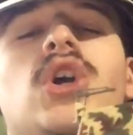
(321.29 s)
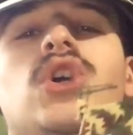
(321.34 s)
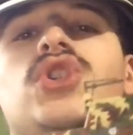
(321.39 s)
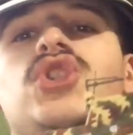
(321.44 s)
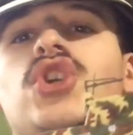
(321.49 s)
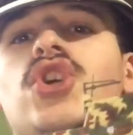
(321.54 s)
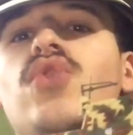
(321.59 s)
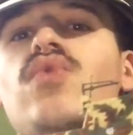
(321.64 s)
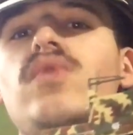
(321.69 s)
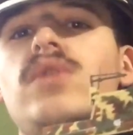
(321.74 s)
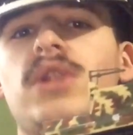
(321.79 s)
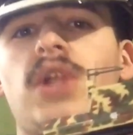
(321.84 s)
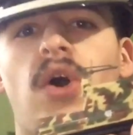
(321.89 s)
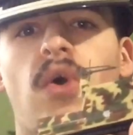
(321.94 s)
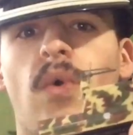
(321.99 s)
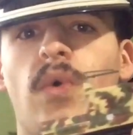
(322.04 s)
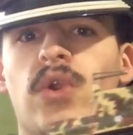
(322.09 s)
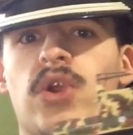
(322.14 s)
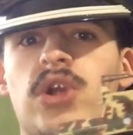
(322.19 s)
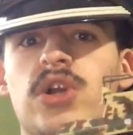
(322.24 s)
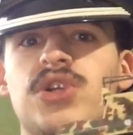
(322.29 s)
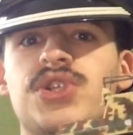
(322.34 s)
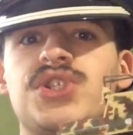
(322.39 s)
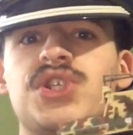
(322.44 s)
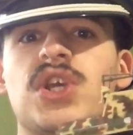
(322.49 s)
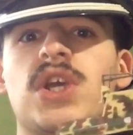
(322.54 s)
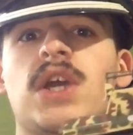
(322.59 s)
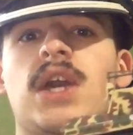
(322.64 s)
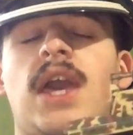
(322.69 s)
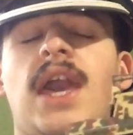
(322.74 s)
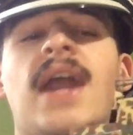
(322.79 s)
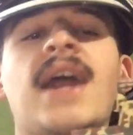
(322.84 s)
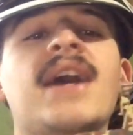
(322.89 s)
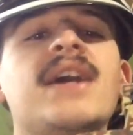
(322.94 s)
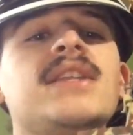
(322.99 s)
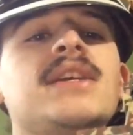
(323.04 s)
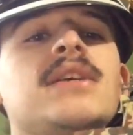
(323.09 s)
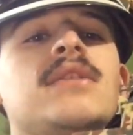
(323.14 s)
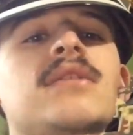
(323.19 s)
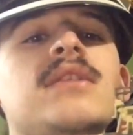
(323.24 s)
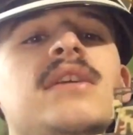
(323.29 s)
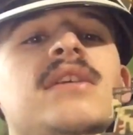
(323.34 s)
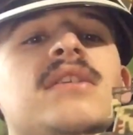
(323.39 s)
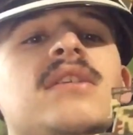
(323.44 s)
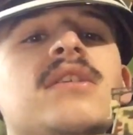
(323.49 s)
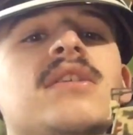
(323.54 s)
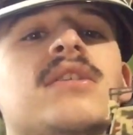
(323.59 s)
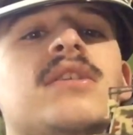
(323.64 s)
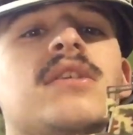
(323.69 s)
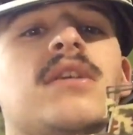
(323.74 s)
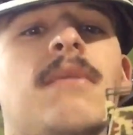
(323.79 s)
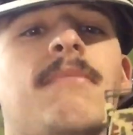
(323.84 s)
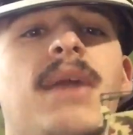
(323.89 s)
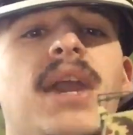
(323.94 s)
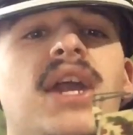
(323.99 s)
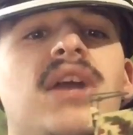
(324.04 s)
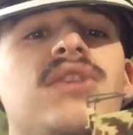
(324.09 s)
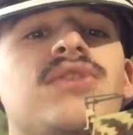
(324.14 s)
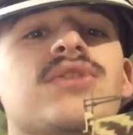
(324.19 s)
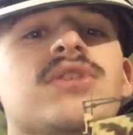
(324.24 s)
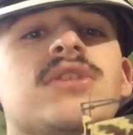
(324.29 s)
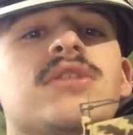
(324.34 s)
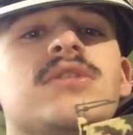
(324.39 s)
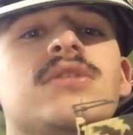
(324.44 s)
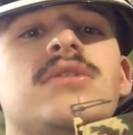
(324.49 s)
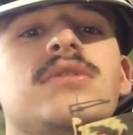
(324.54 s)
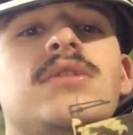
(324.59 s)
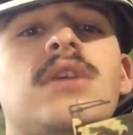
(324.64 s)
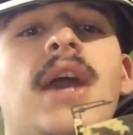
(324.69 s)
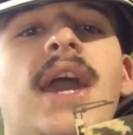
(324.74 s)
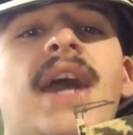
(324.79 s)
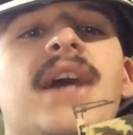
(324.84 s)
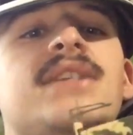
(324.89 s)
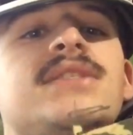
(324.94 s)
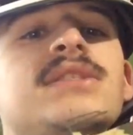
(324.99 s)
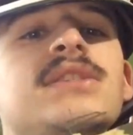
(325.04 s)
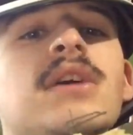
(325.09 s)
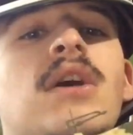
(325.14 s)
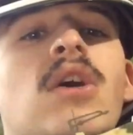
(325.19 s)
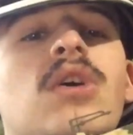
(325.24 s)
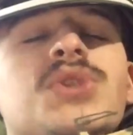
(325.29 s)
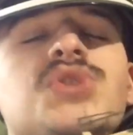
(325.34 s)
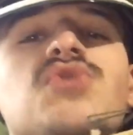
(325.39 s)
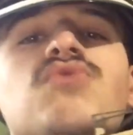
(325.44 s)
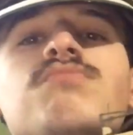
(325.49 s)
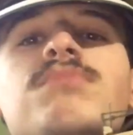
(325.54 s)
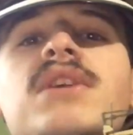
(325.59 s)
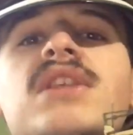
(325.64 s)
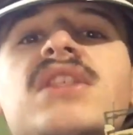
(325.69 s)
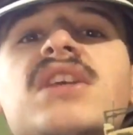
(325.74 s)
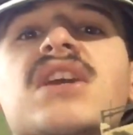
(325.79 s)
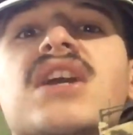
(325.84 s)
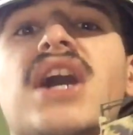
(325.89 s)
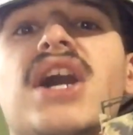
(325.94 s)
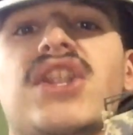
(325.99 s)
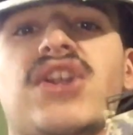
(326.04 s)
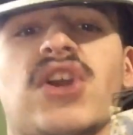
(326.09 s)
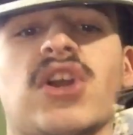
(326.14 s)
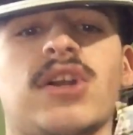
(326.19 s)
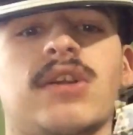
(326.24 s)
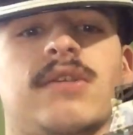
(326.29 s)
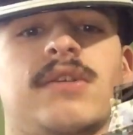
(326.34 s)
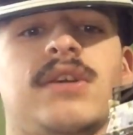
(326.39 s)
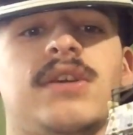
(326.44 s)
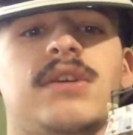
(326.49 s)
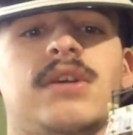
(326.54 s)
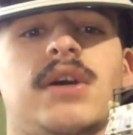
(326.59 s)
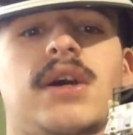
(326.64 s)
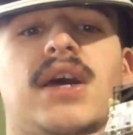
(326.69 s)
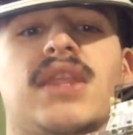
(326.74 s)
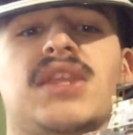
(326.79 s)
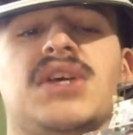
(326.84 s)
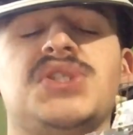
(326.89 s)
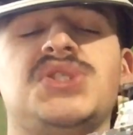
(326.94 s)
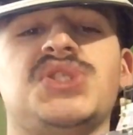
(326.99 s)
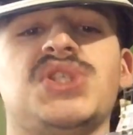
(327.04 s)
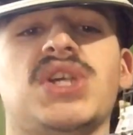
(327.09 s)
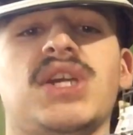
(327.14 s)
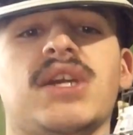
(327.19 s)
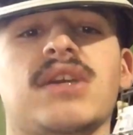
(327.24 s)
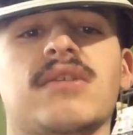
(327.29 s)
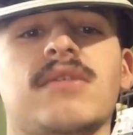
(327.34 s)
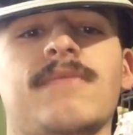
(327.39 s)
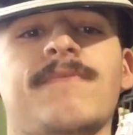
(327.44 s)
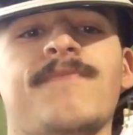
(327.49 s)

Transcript: 2 loaders, and the commander had to also be the gunner on this thing.